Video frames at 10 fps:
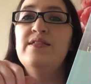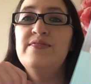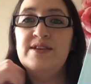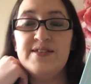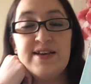
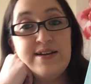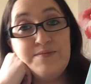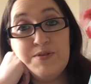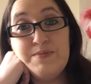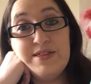This came
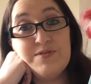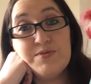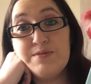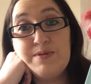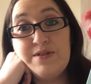to me, this
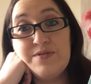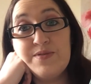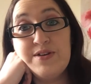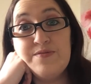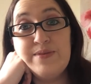was the perfect
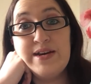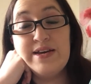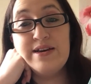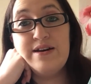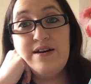read for me.
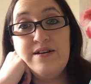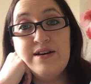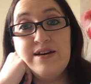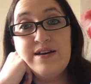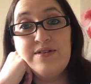
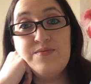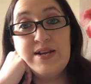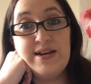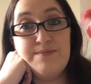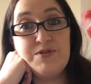I really
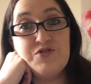have been